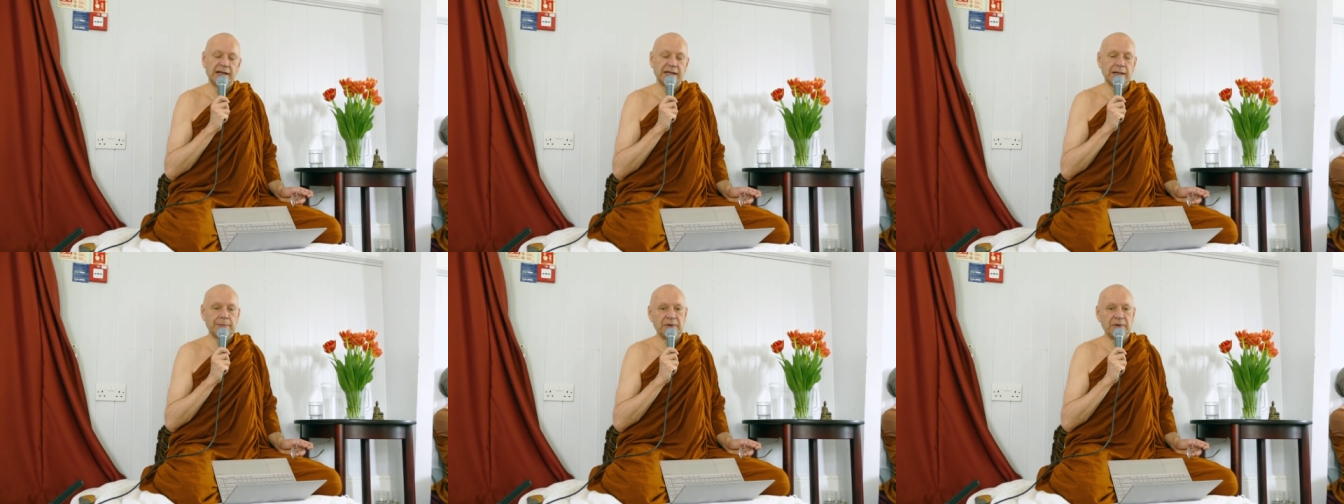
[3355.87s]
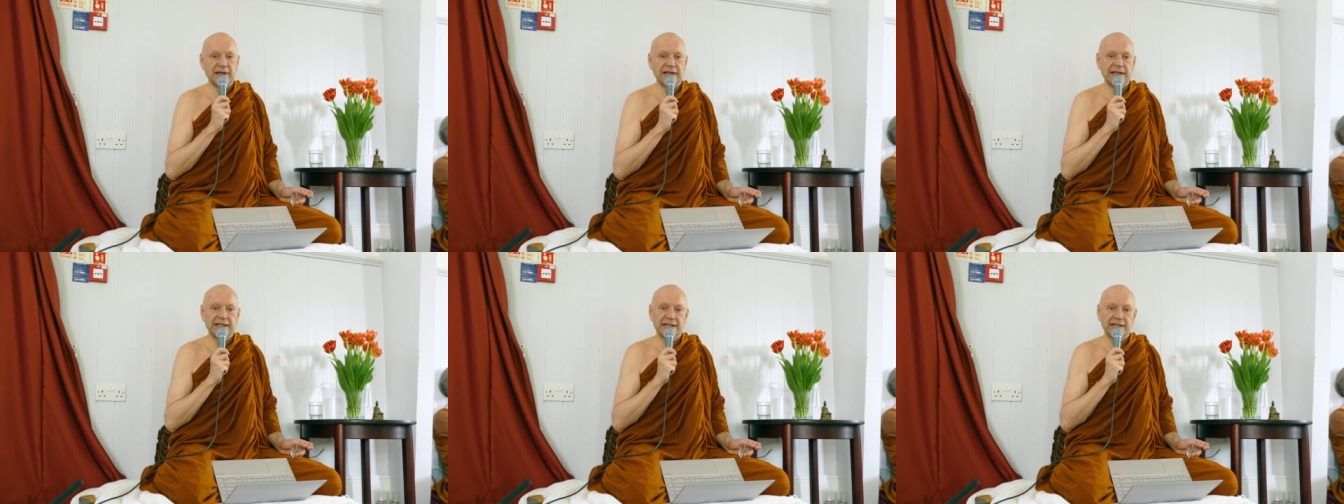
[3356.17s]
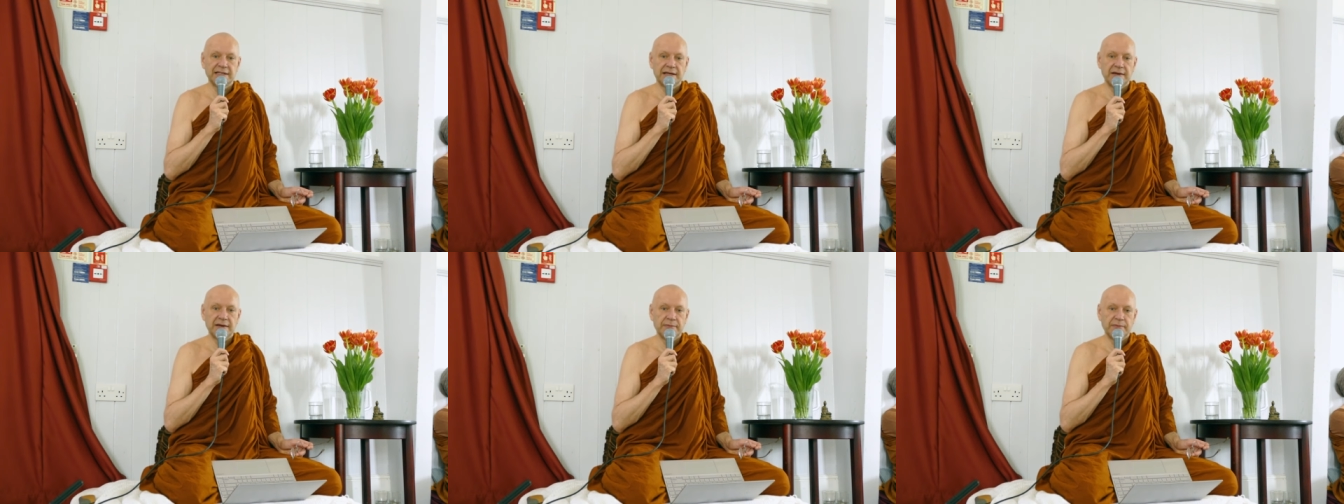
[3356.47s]
Nepalese
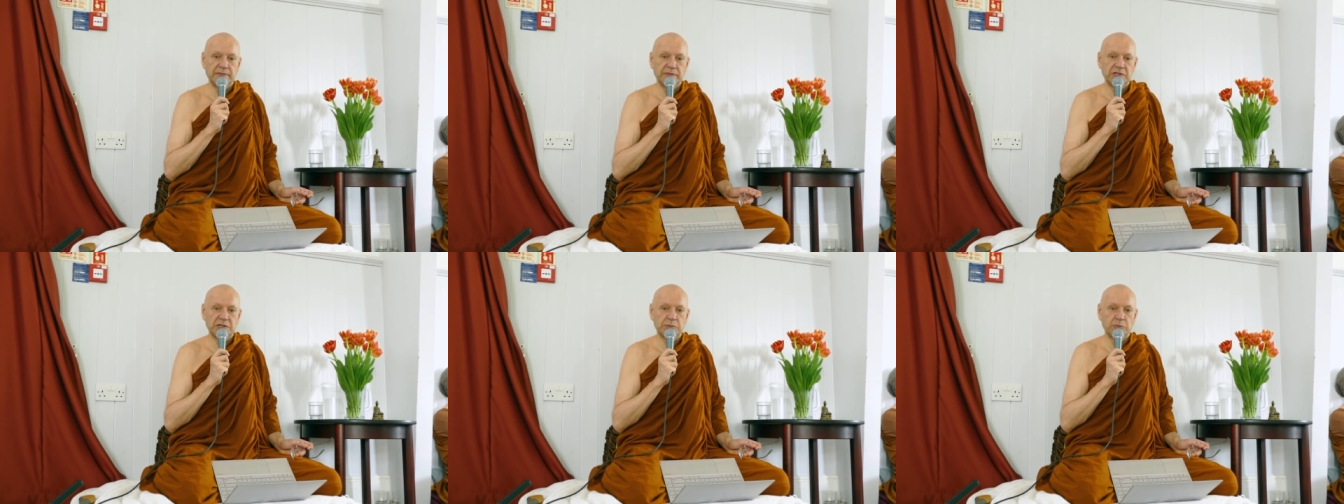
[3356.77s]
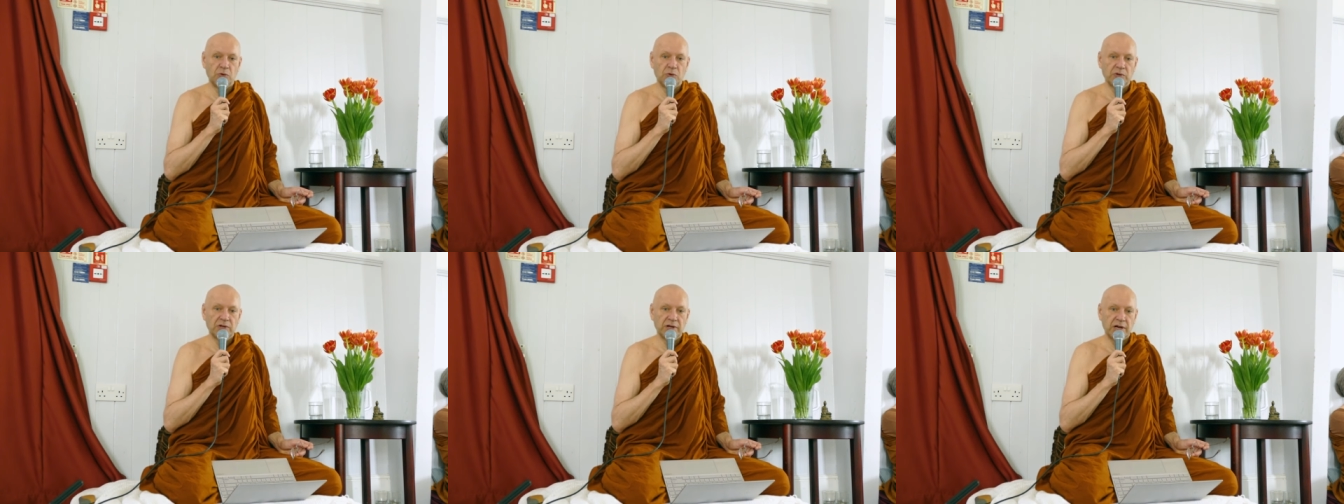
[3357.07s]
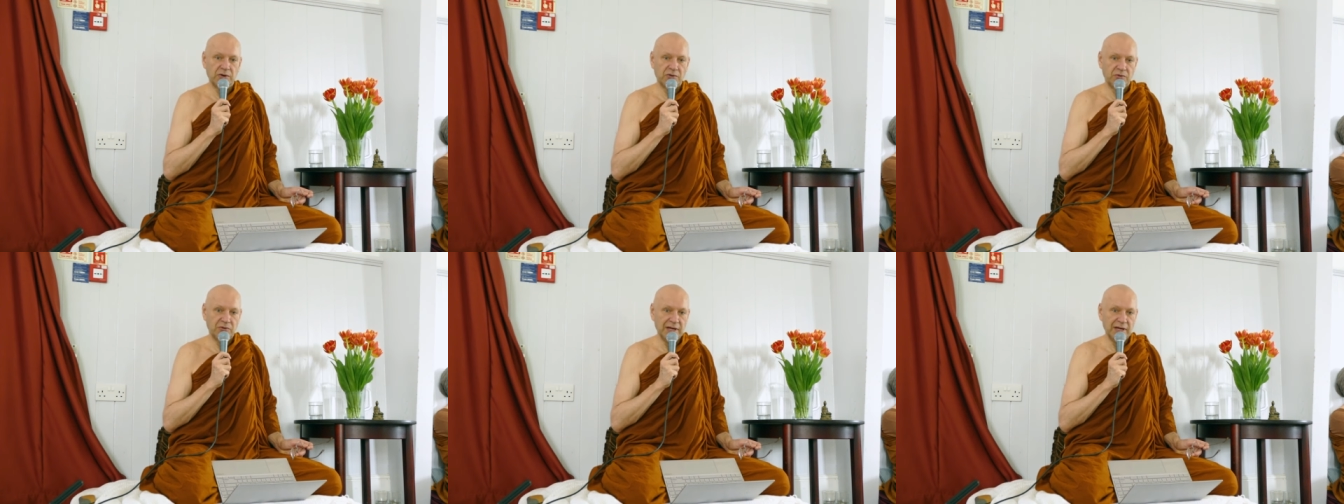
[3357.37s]
is a small
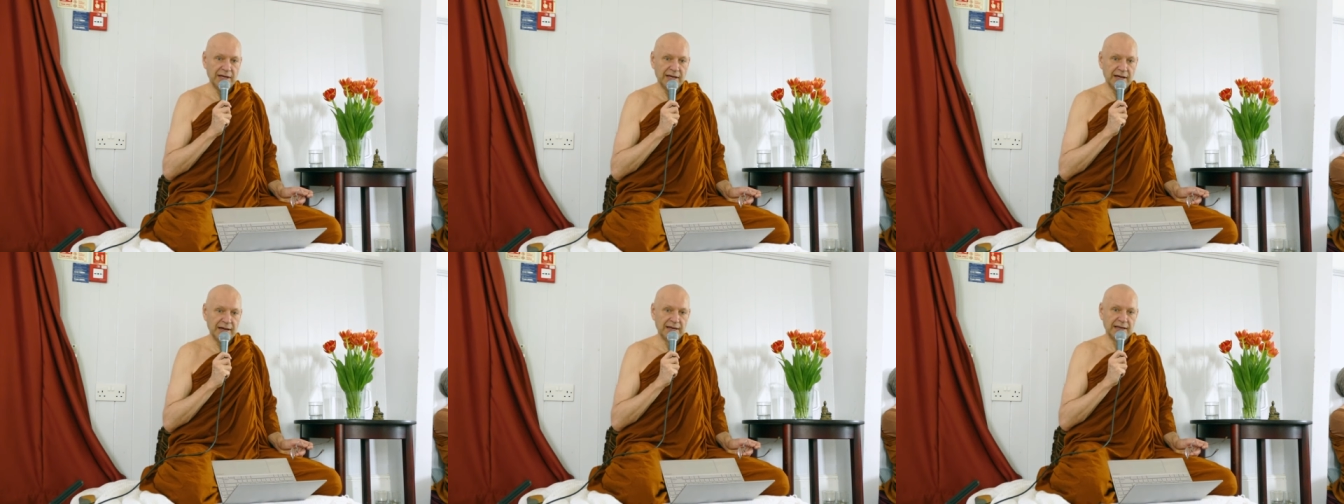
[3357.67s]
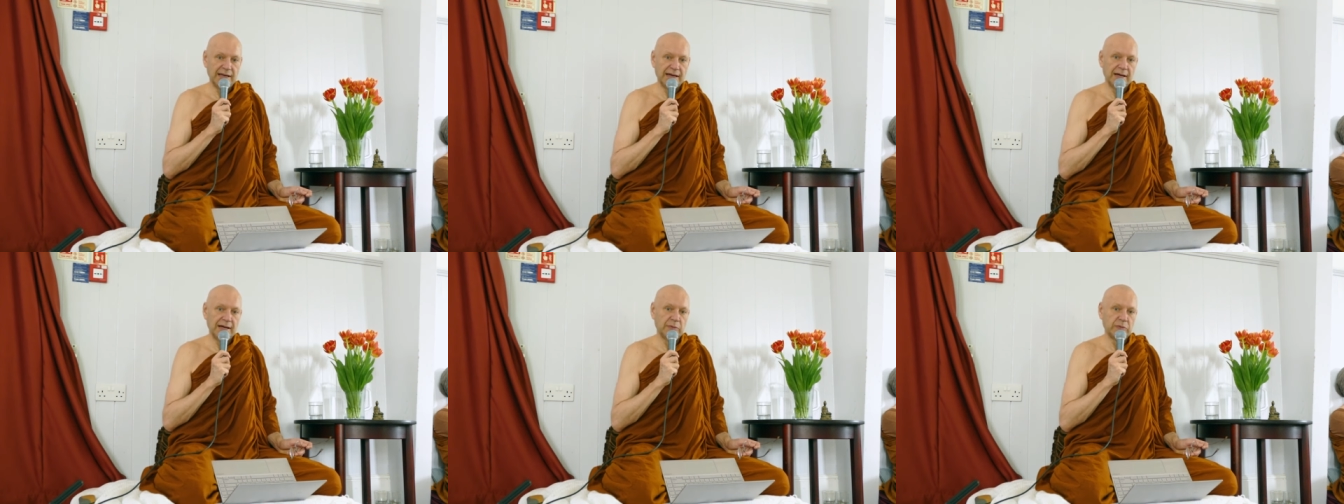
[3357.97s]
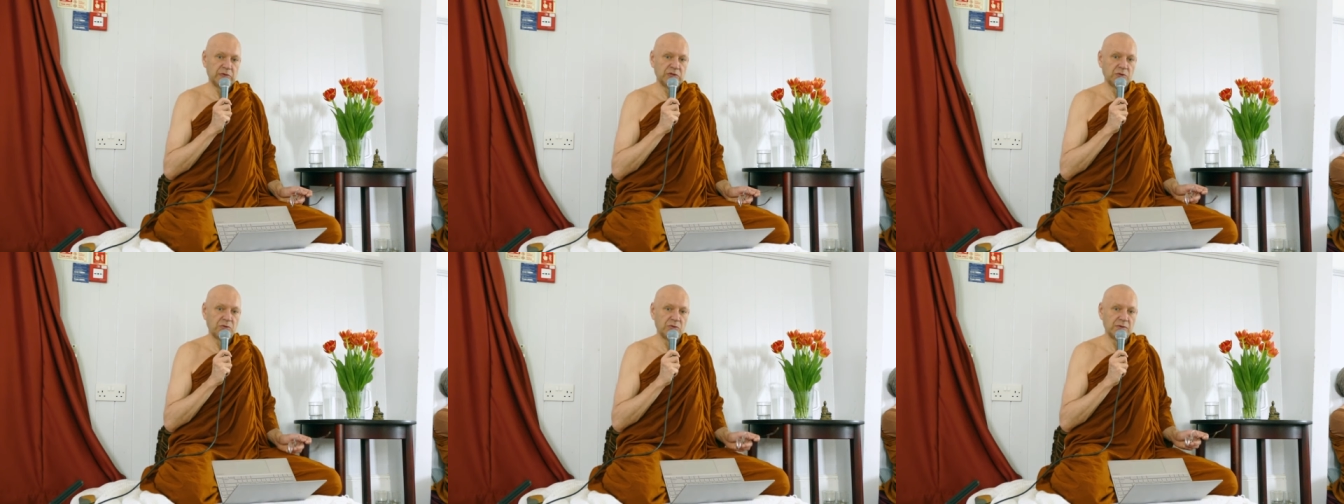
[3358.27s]
country Yeah,
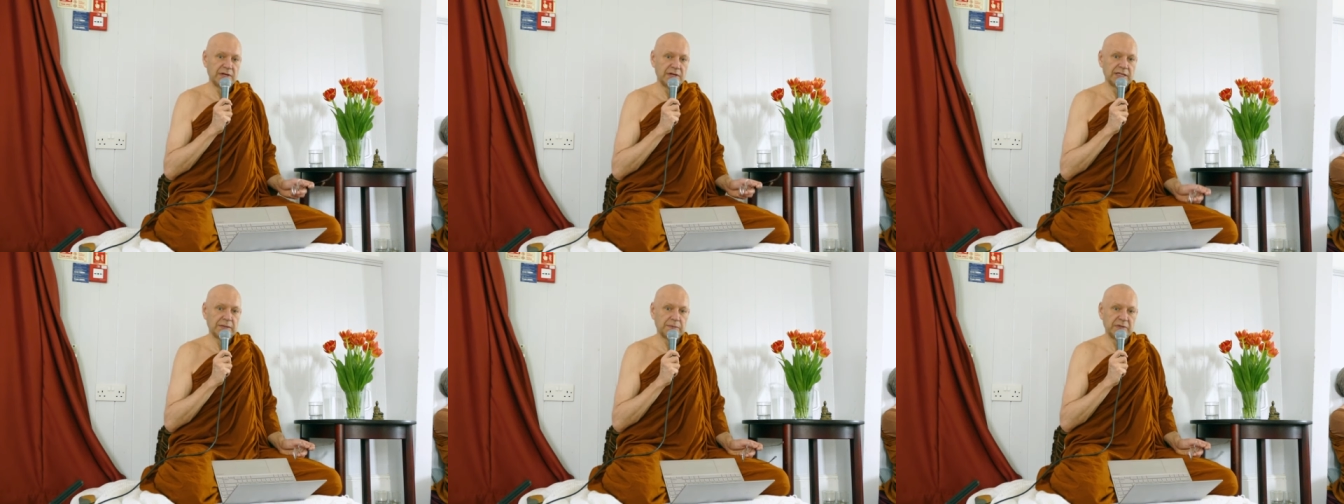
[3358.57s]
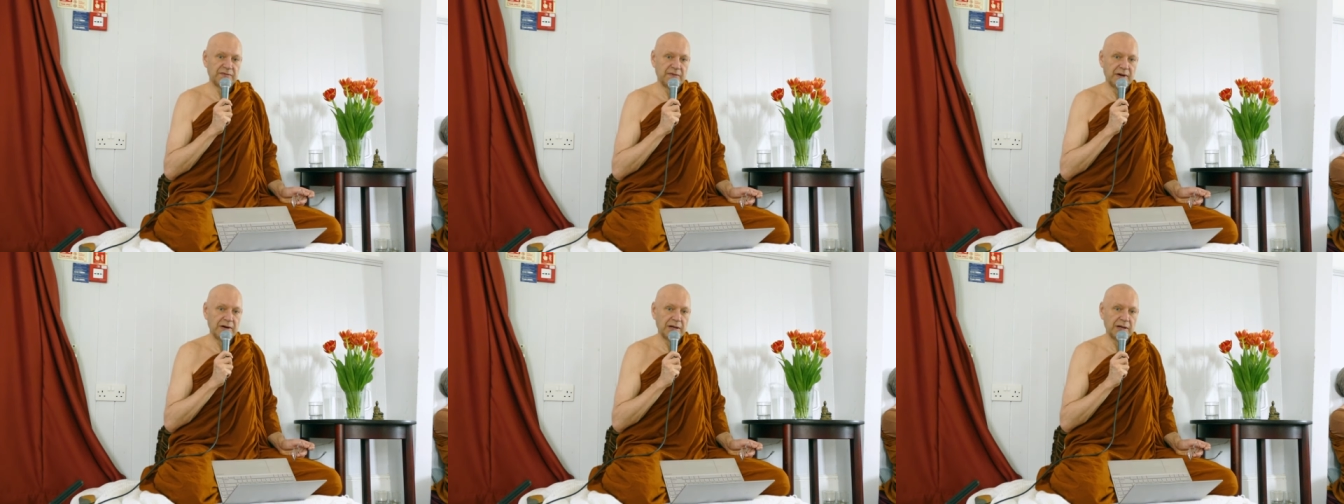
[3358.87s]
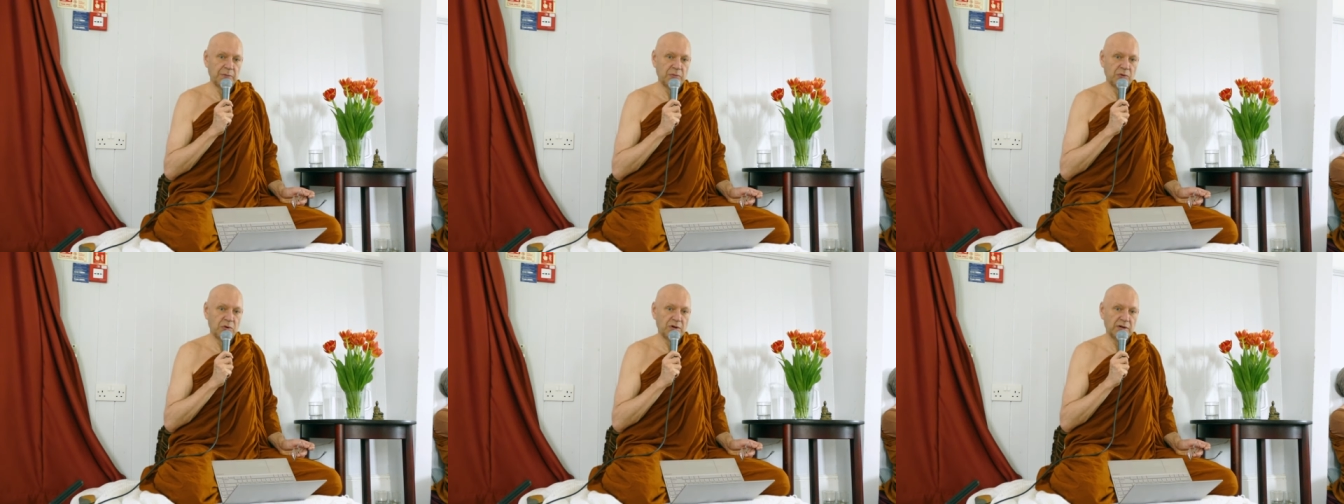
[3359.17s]
tourism is very
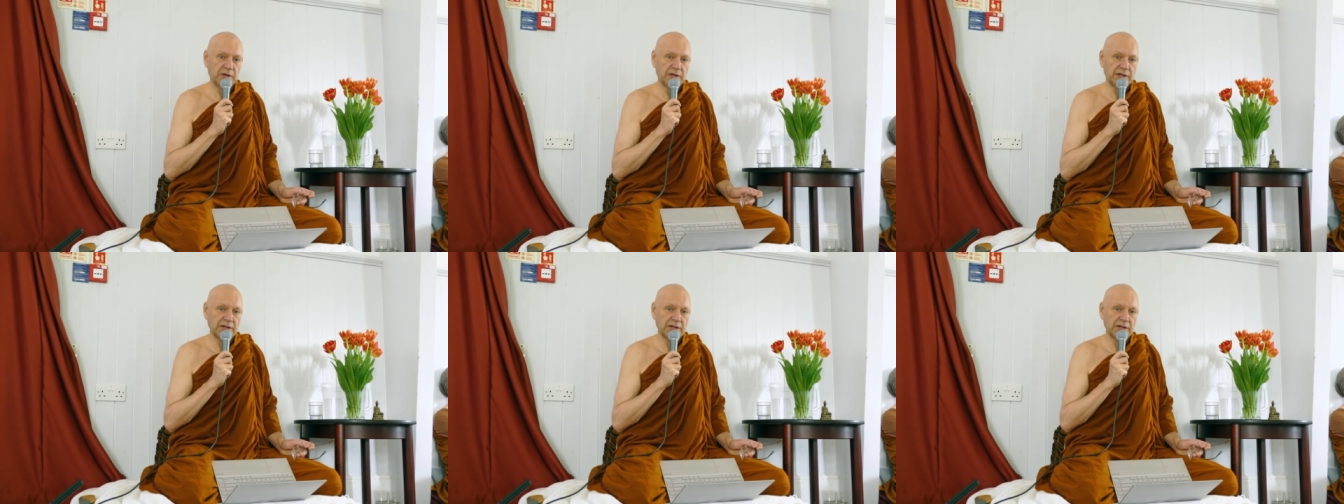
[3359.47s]
important